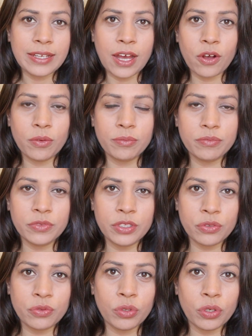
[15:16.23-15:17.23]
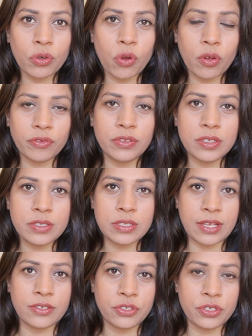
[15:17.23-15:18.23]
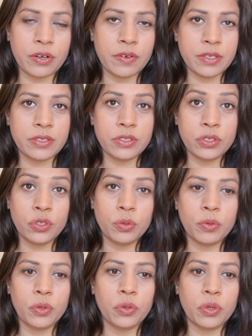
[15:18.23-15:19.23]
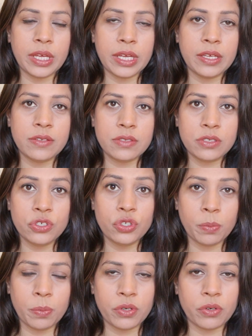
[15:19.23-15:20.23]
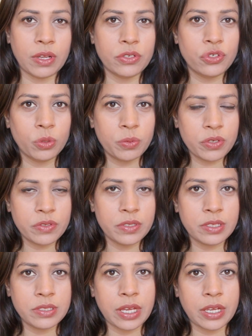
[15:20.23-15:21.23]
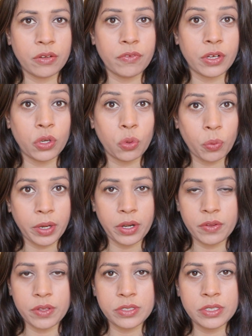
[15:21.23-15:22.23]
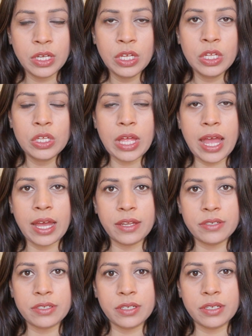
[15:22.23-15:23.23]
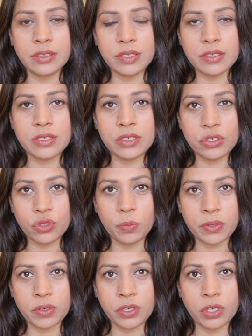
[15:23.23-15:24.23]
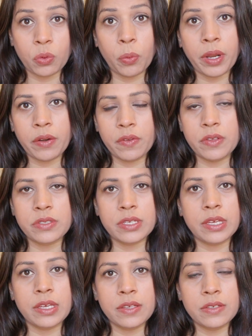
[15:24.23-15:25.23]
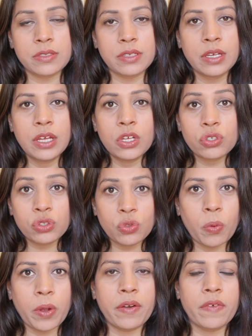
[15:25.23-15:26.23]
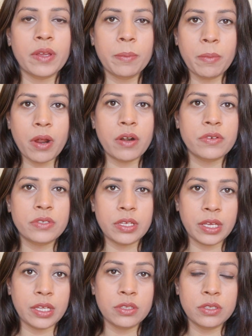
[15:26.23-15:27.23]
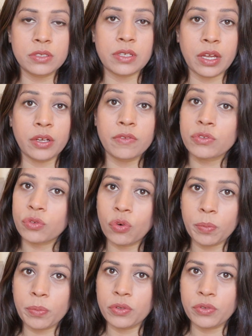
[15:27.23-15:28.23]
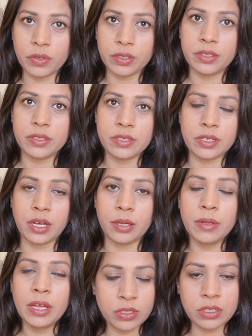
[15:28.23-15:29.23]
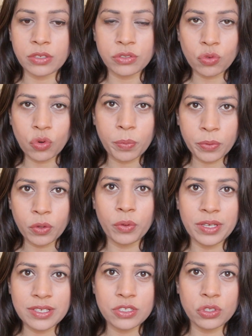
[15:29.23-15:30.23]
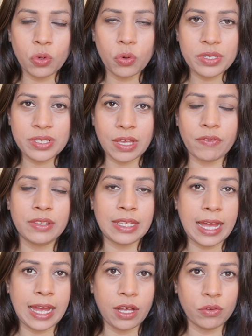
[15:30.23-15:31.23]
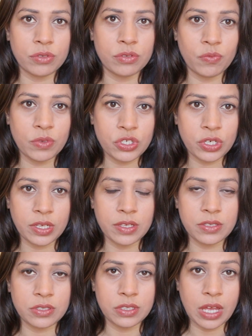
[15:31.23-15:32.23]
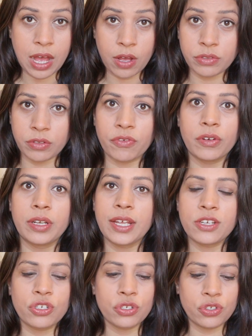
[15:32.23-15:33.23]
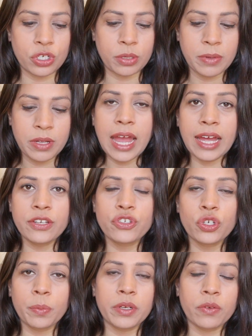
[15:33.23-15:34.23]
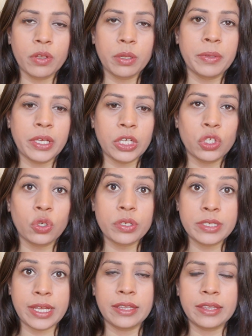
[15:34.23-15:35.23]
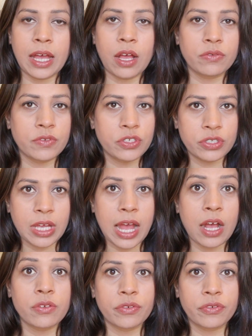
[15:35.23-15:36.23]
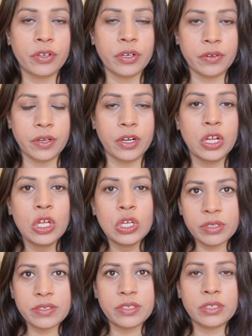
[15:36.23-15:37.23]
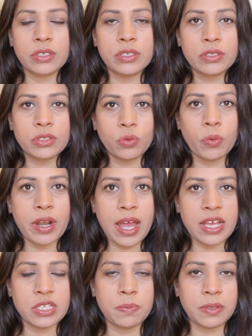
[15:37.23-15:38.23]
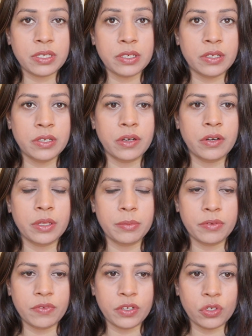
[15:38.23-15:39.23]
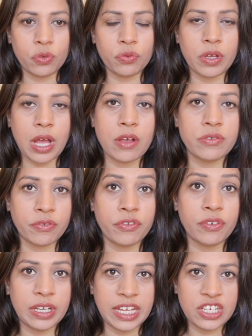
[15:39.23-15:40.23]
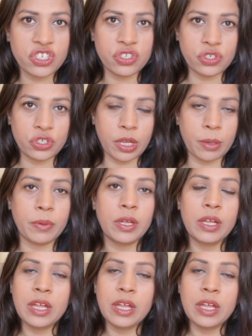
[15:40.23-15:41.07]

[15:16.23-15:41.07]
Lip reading: Now the ruler of this Sagittarius new moon is Jupiter, and Jupiter is in the sign of Aquarius. And this Jupiter in Aquarius is squaring Mars in the sign of Scorpio during this time. Now Scorpio is your 7th house, which is the house of relationship, and Jupiter will be in your 10th house, which is a house of career. So there's a square aspect occurring between your house of relationship